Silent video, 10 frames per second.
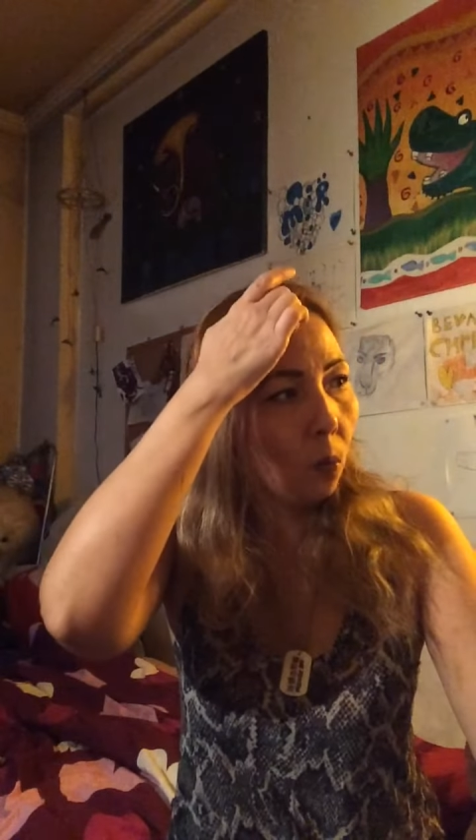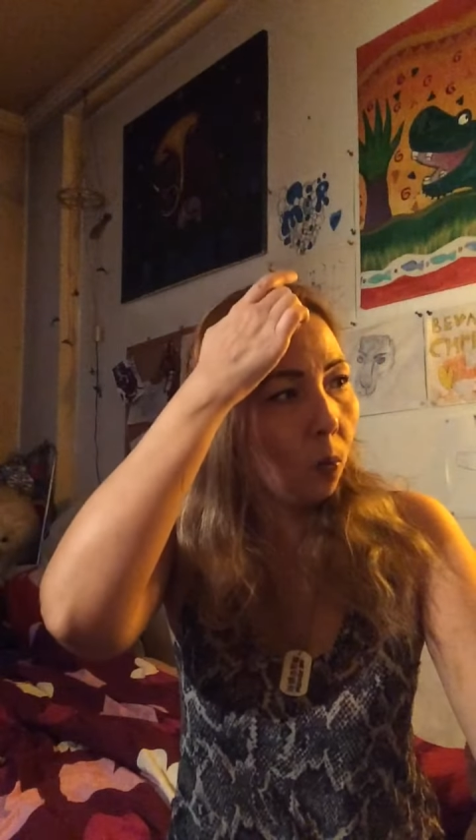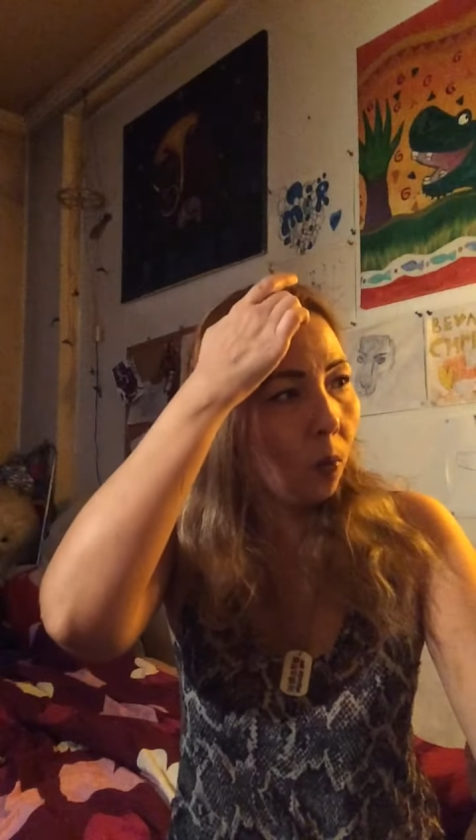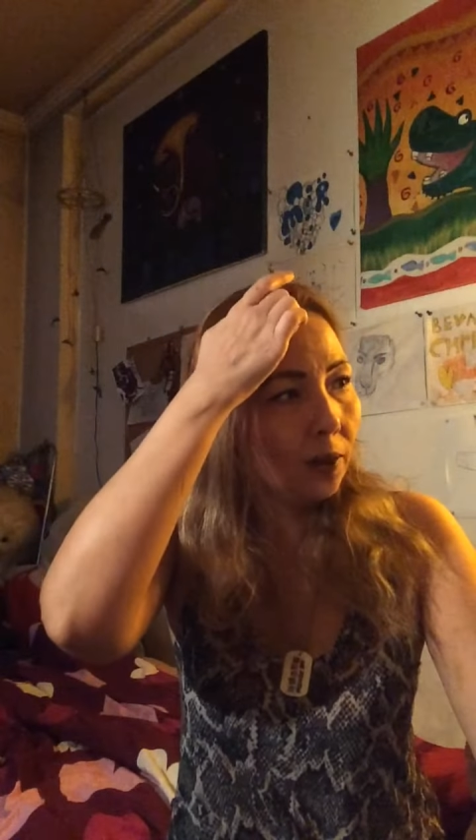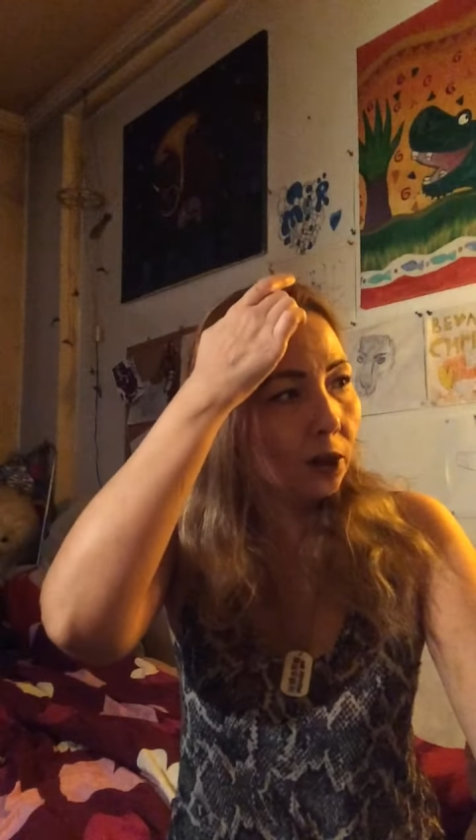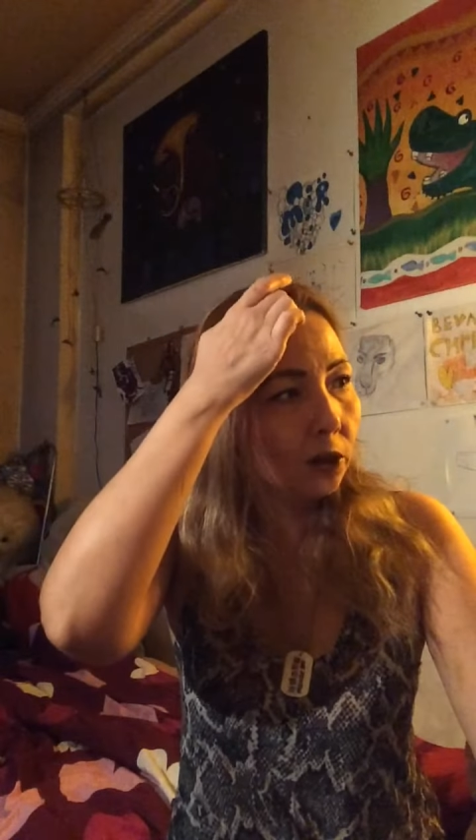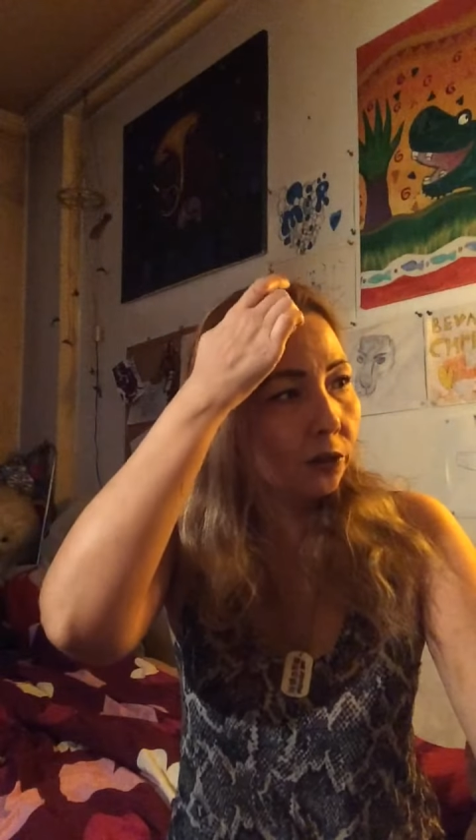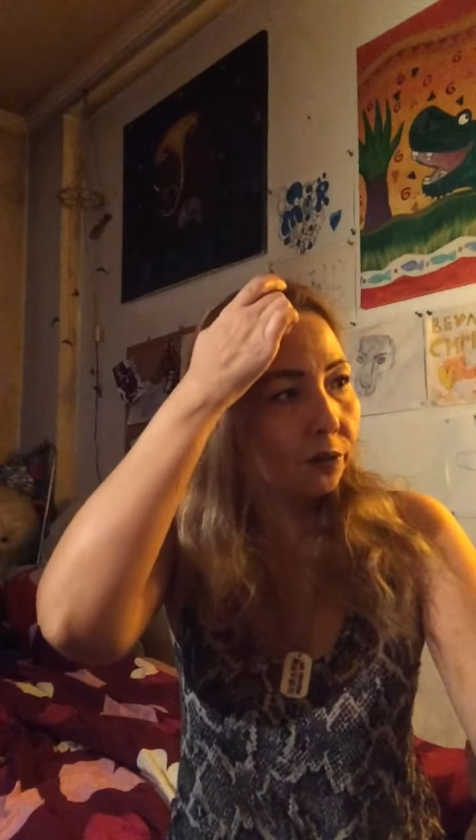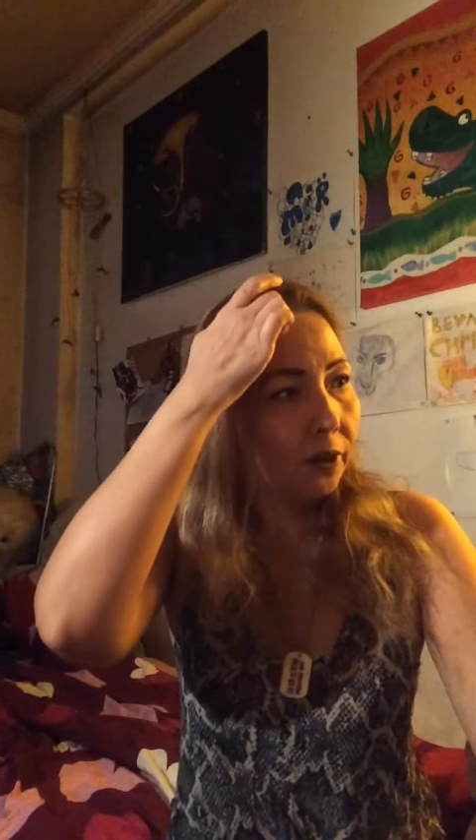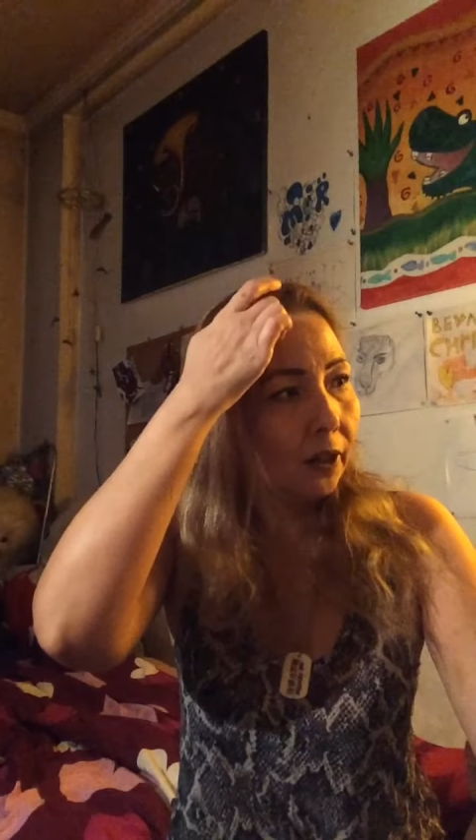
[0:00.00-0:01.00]
what to
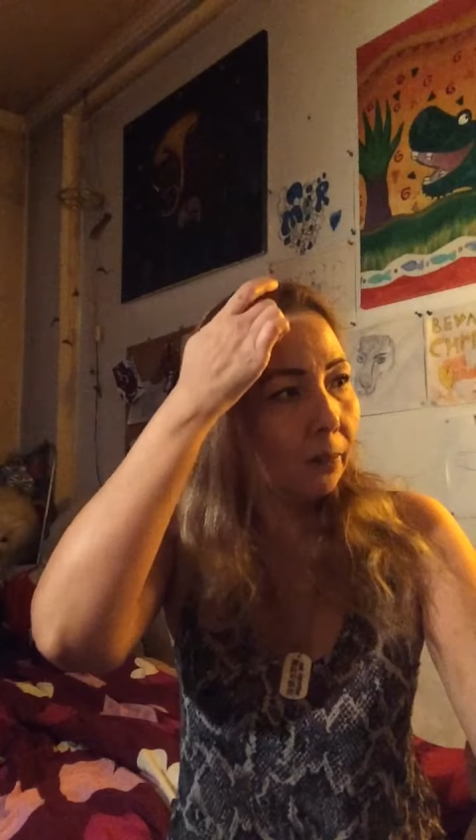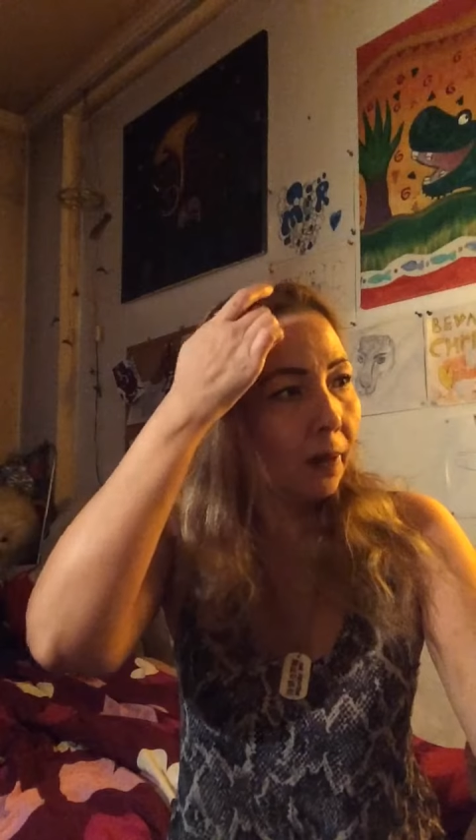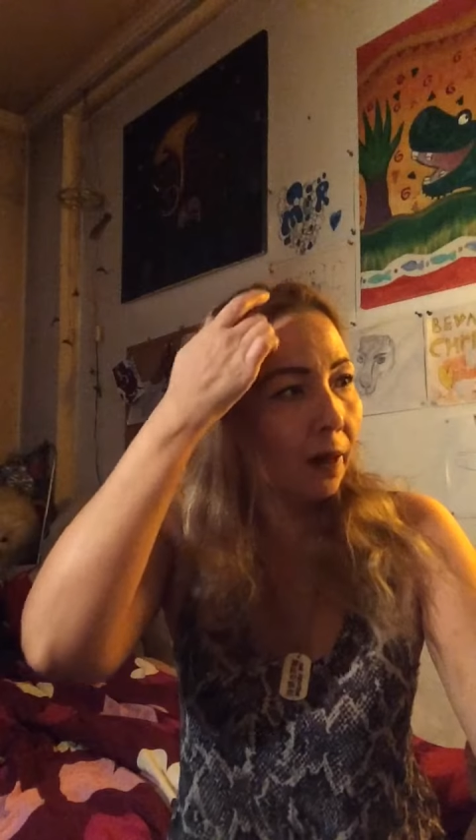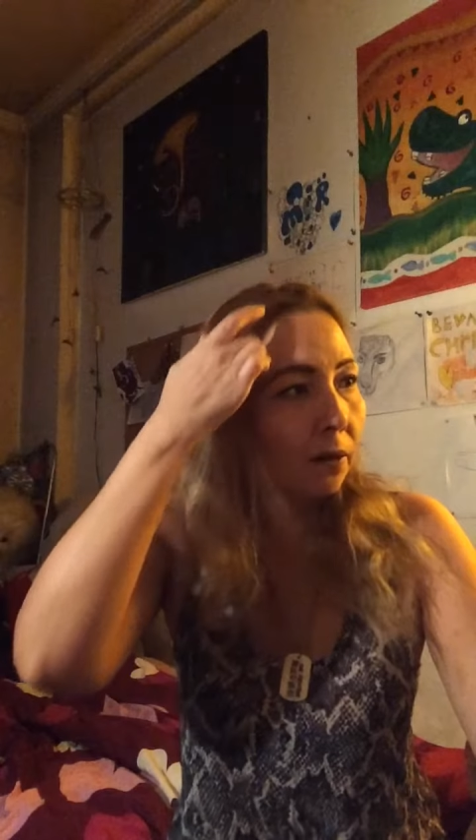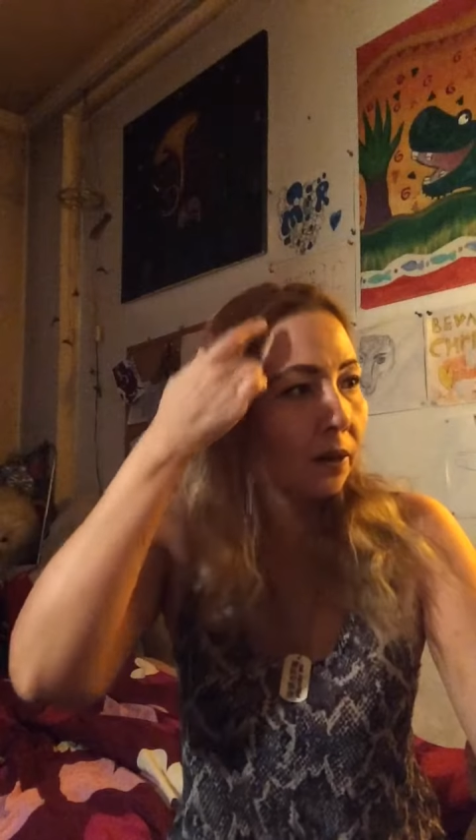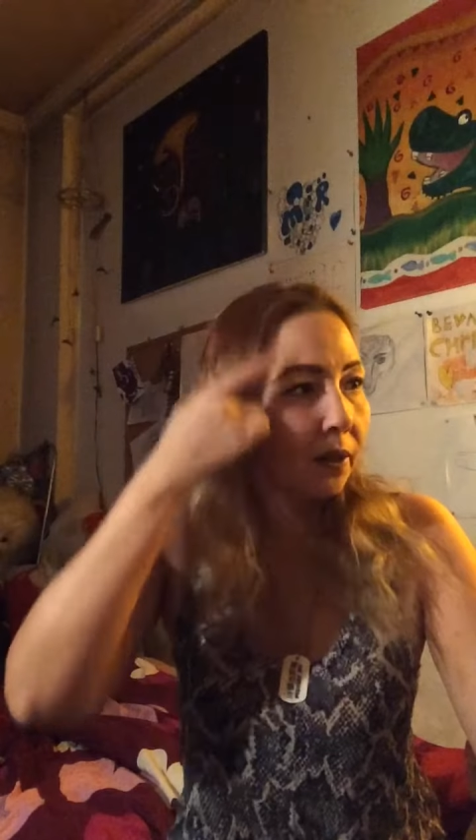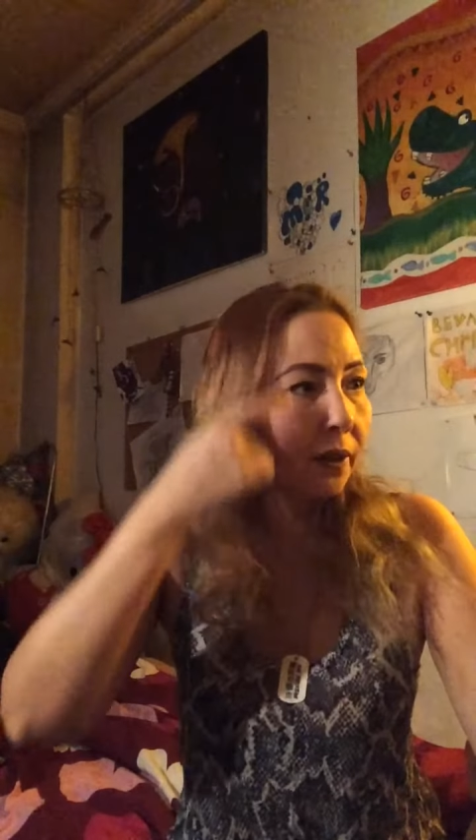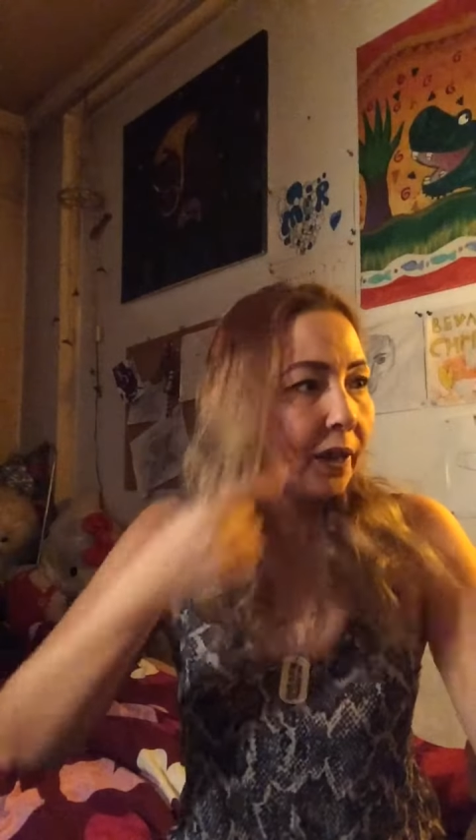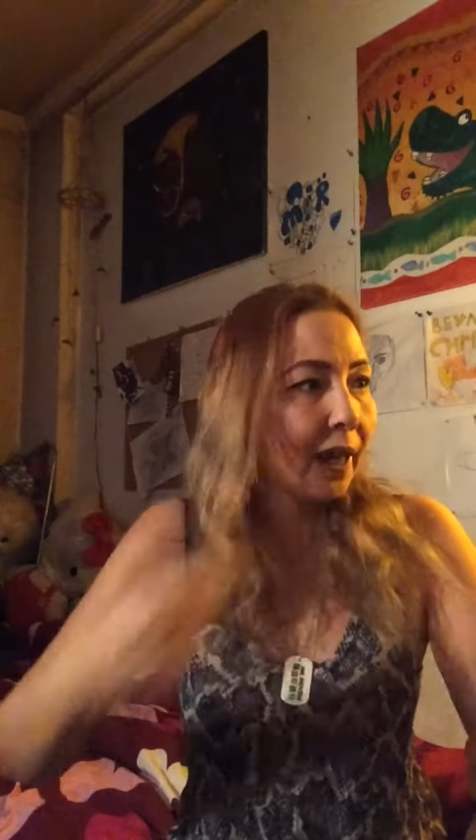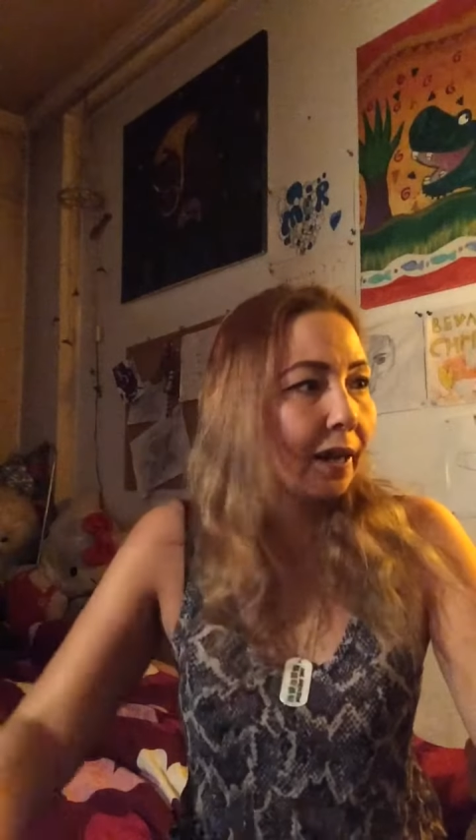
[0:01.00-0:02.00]
feel about
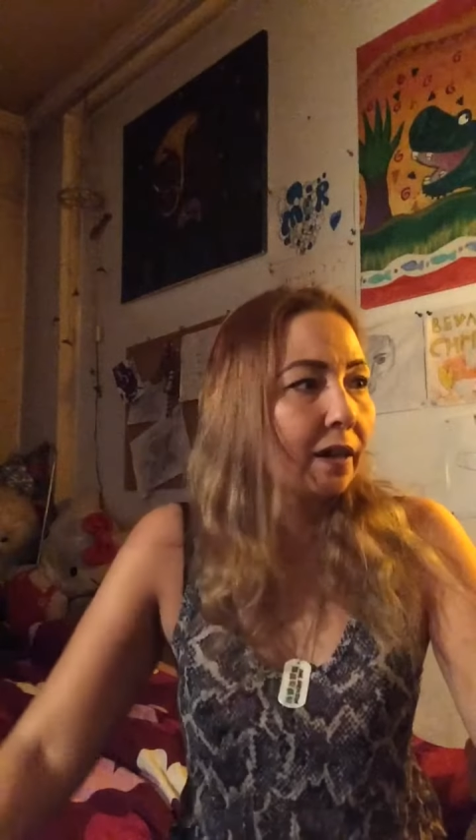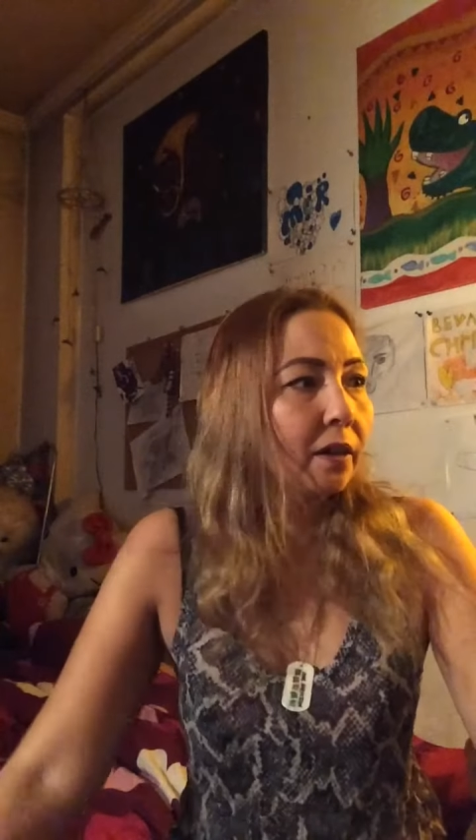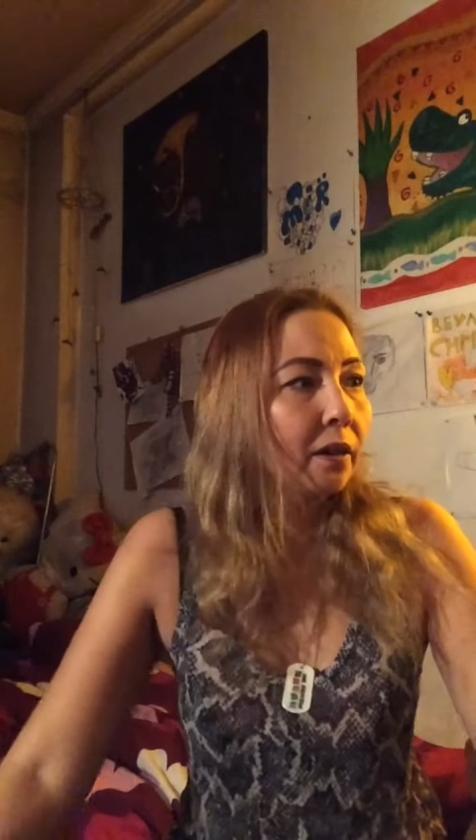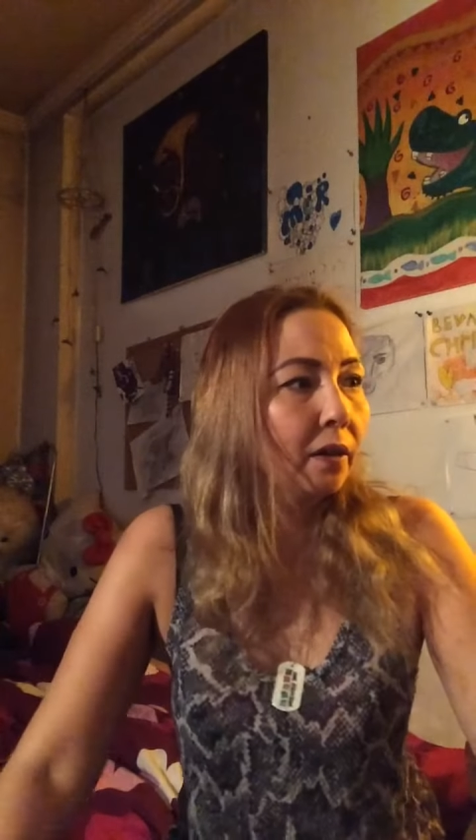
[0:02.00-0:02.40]
that.